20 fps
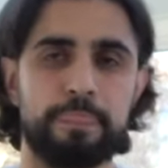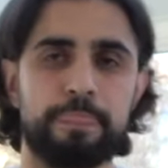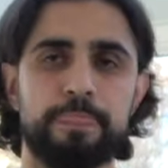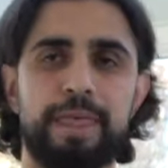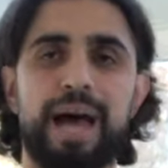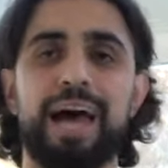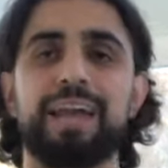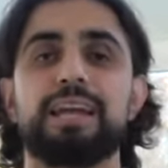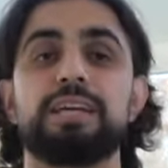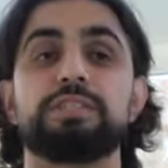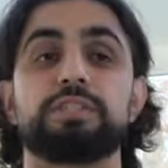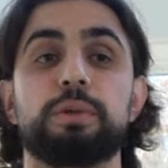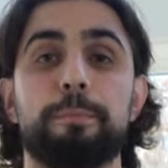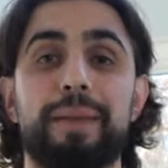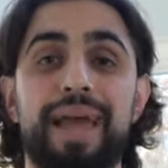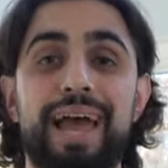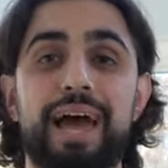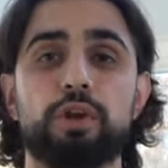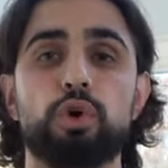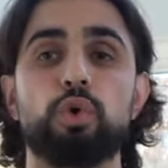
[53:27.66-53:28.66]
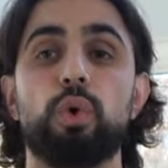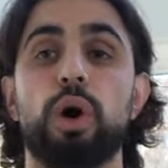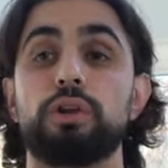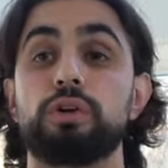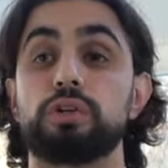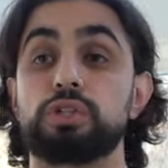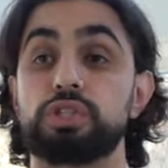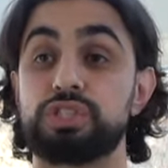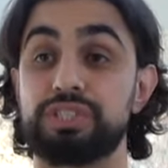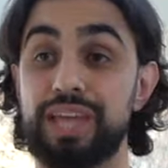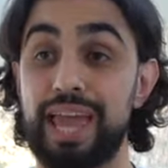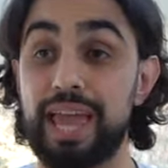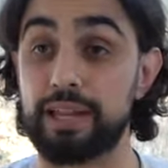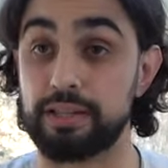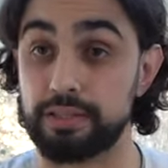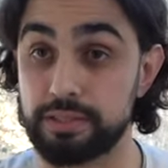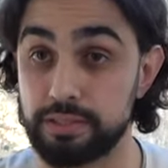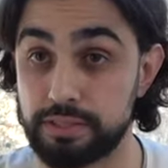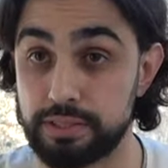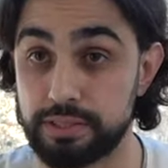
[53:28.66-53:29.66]
That is a man who
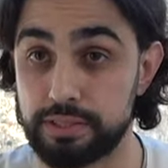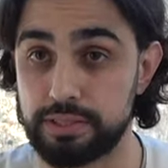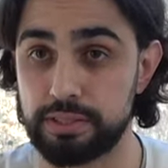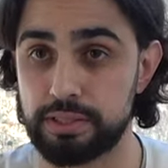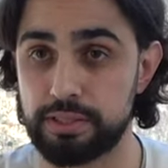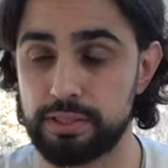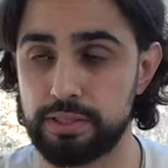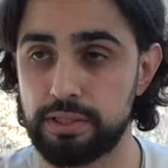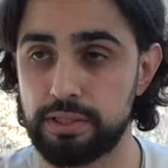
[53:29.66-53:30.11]
understands